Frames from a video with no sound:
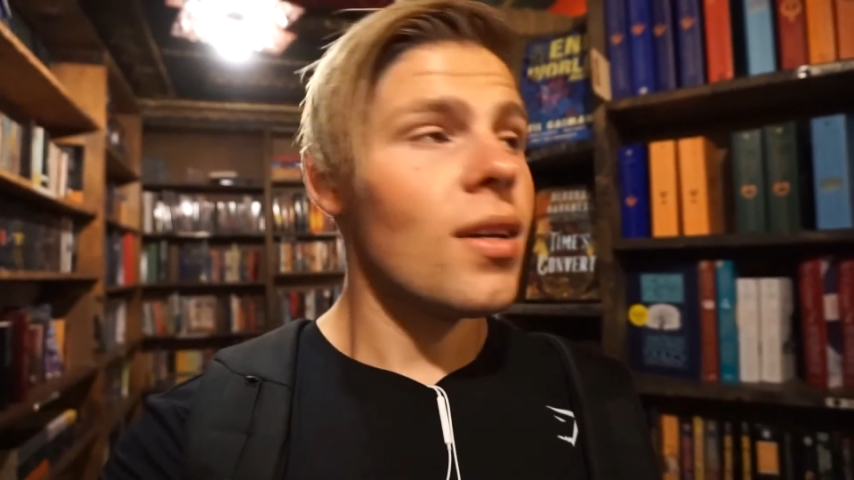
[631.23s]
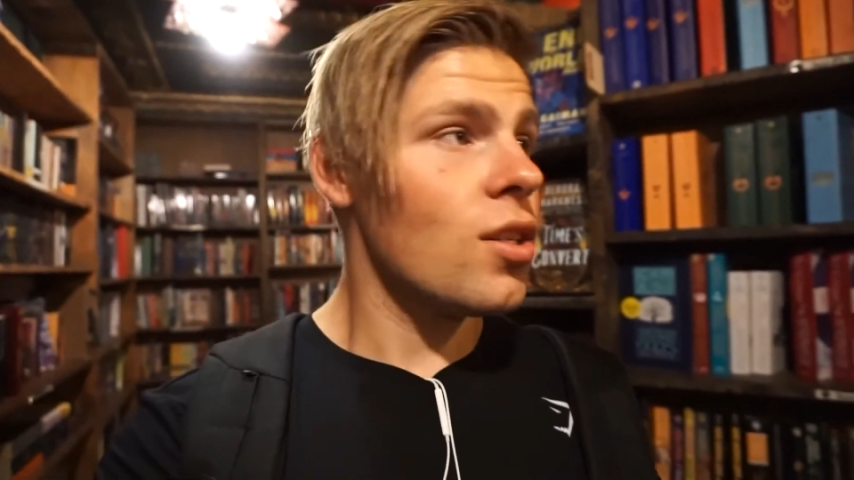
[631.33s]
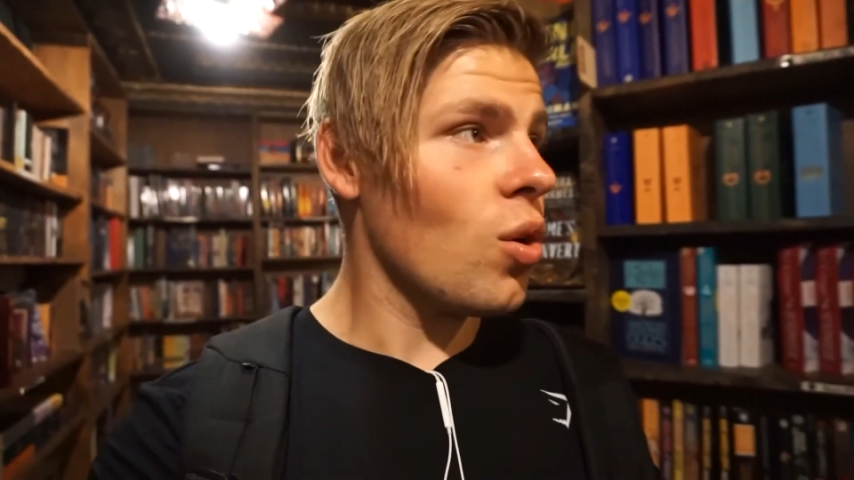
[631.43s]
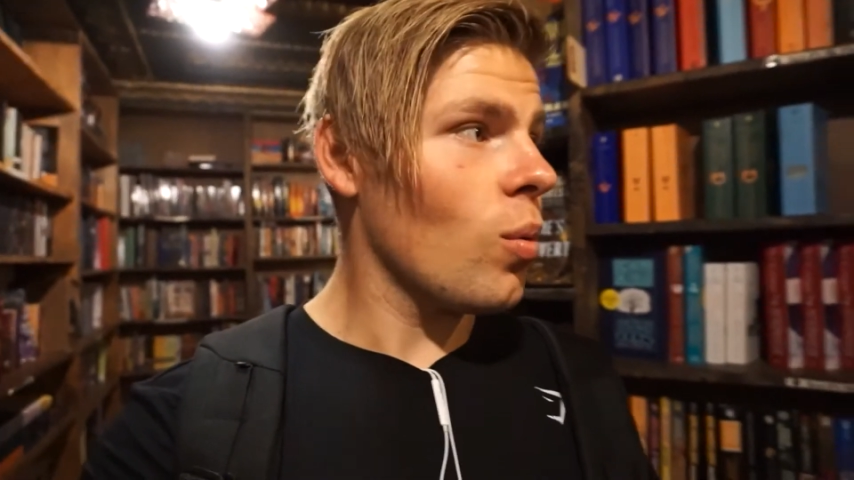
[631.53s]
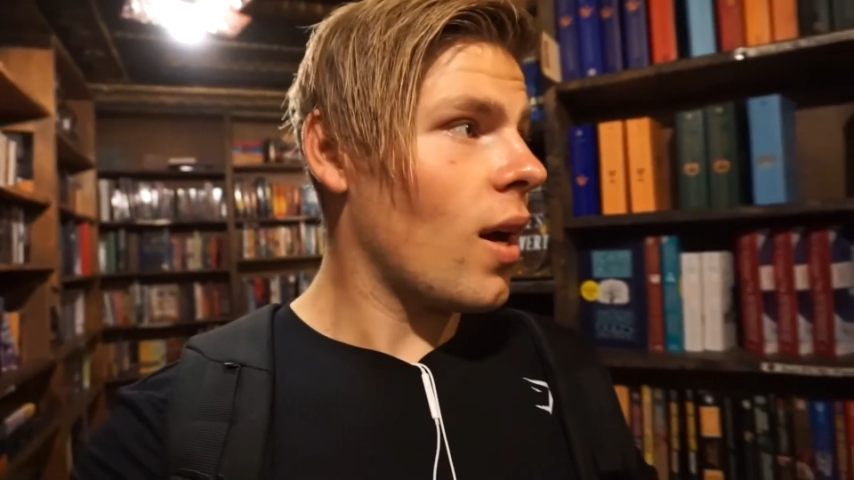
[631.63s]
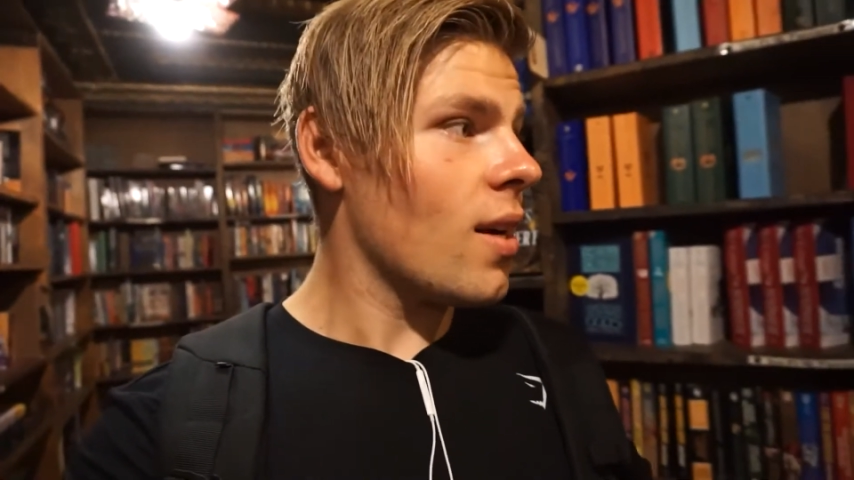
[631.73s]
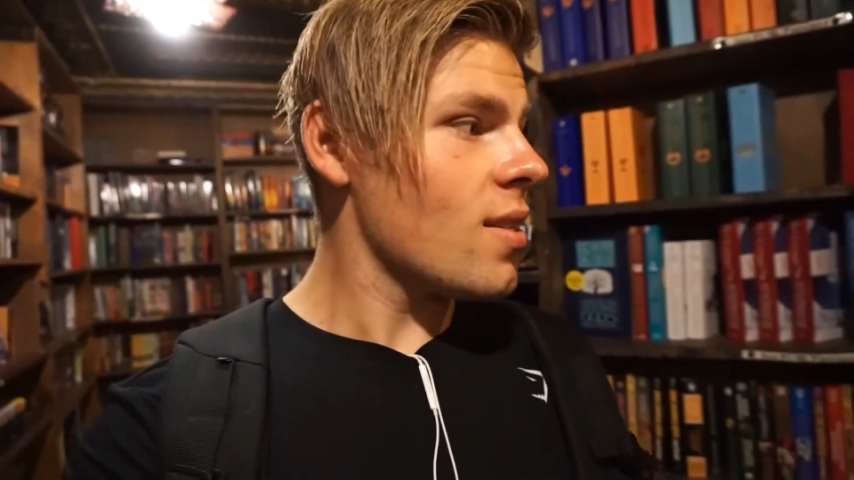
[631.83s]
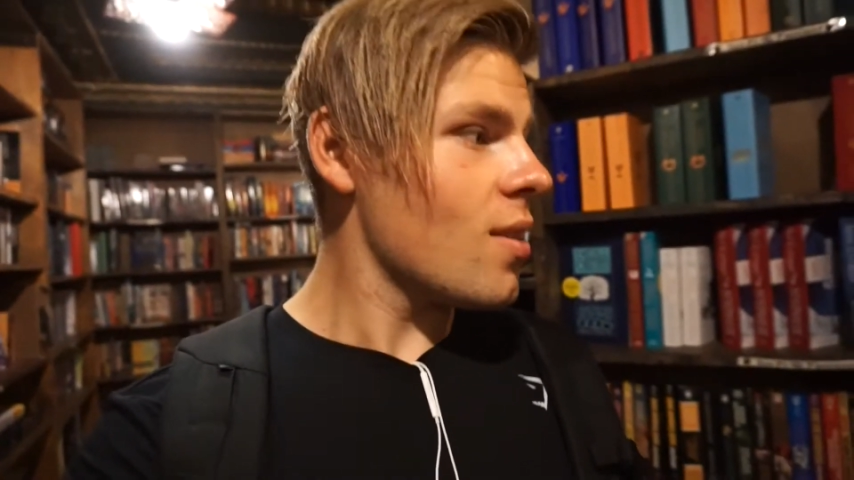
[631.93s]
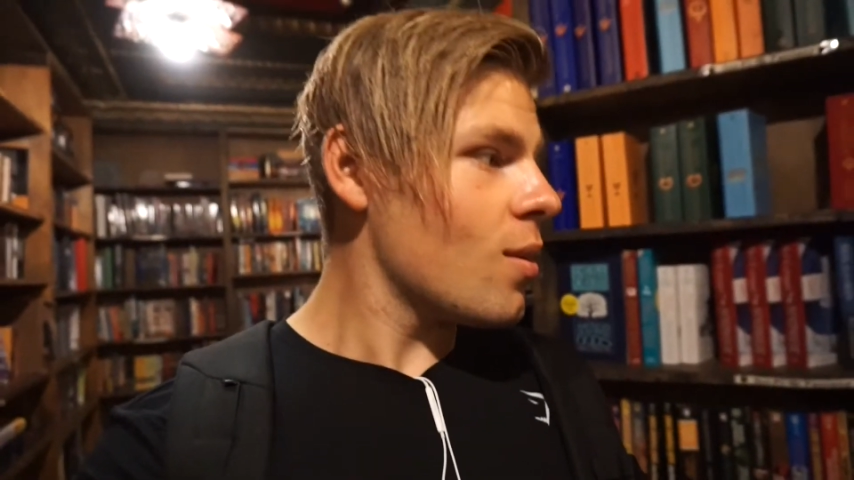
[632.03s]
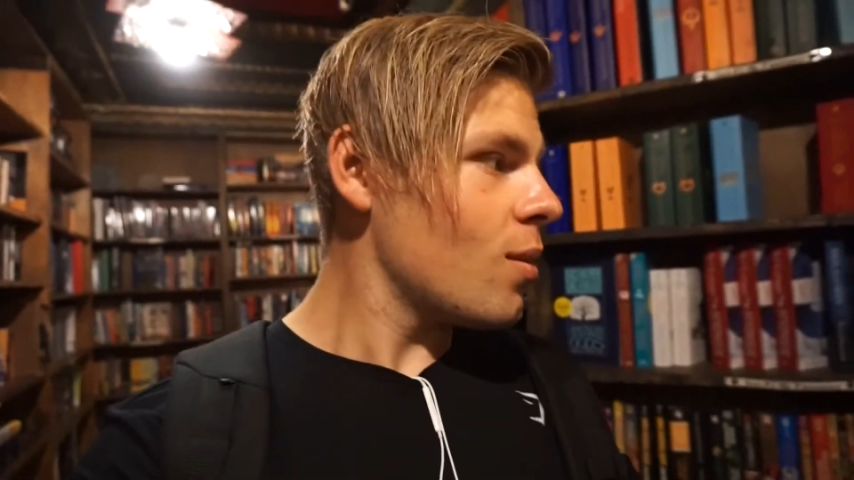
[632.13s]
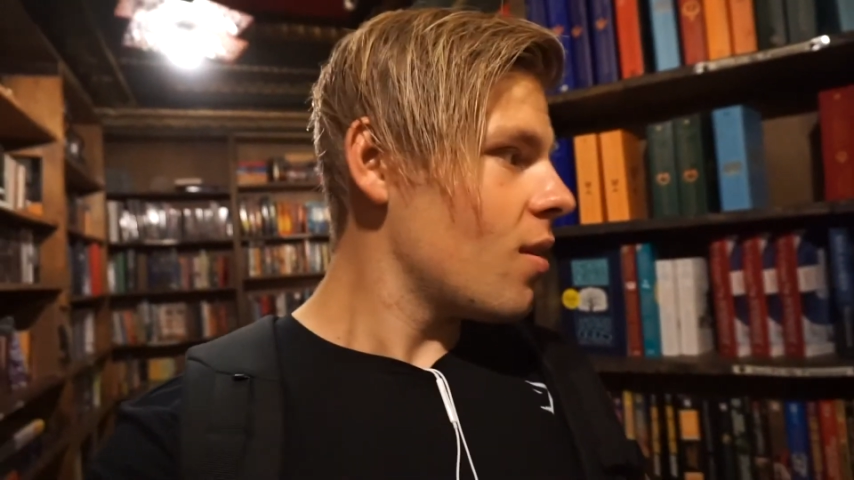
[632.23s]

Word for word: it's so nice though